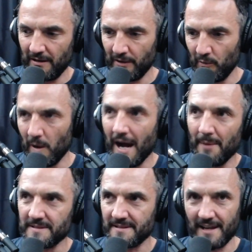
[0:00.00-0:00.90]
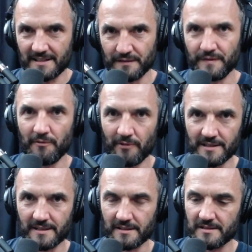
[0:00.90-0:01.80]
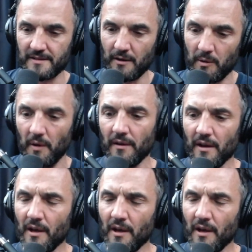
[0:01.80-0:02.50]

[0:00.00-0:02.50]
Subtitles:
you know, what happens next, the fundraising and so on,